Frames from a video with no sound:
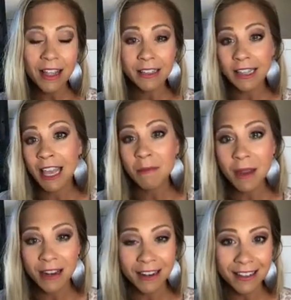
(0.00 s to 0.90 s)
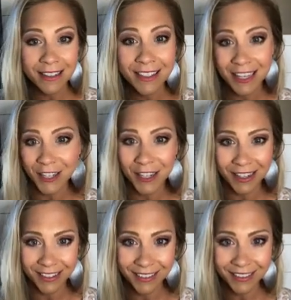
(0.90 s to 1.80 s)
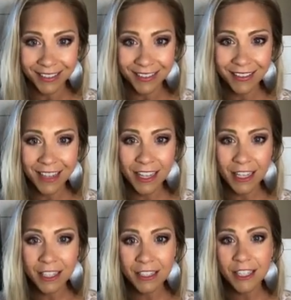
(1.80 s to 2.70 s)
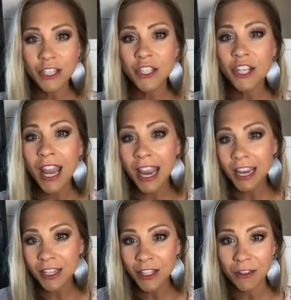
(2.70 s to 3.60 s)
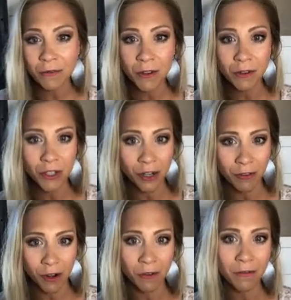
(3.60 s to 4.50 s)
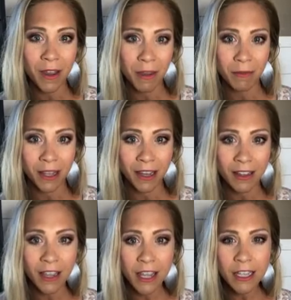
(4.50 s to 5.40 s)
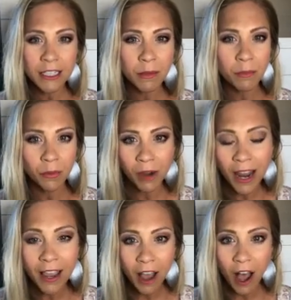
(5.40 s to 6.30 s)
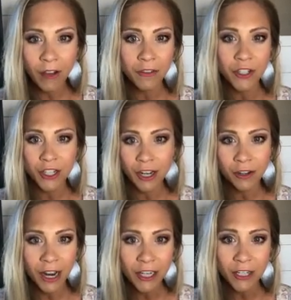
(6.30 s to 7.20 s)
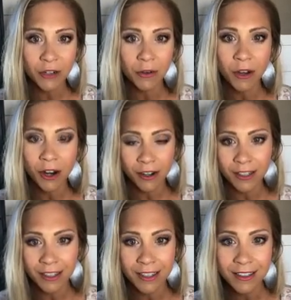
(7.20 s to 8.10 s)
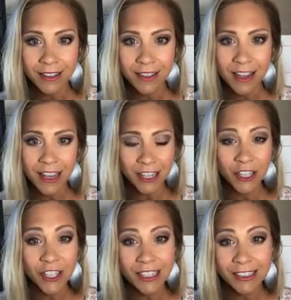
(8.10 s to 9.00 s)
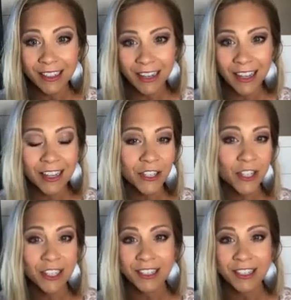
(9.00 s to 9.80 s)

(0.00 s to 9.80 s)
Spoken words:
Lane made a decision to change the future of her family, to break off generational curses. And she did it, and she